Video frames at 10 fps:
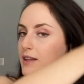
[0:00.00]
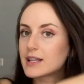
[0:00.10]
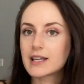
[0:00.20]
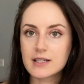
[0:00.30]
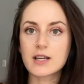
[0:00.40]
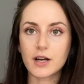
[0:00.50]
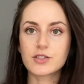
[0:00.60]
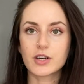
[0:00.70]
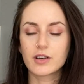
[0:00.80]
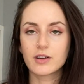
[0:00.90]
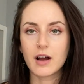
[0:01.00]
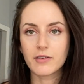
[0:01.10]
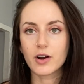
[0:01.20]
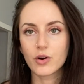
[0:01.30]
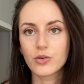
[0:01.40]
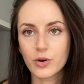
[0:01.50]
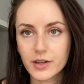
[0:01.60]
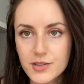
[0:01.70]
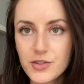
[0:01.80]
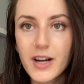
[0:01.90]
the conductor of our own
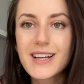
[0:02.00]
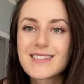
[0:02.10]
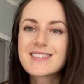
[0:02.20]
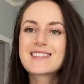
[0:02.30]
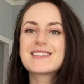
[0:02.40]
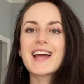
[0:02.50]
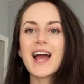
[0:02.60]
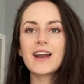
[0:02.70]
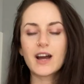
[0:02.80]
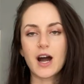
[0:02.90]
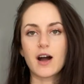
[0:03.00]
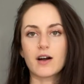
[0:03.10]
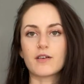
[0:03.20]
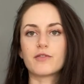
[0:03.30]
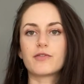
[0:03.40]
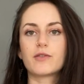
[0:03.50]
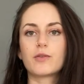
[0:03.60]
orchestra instead of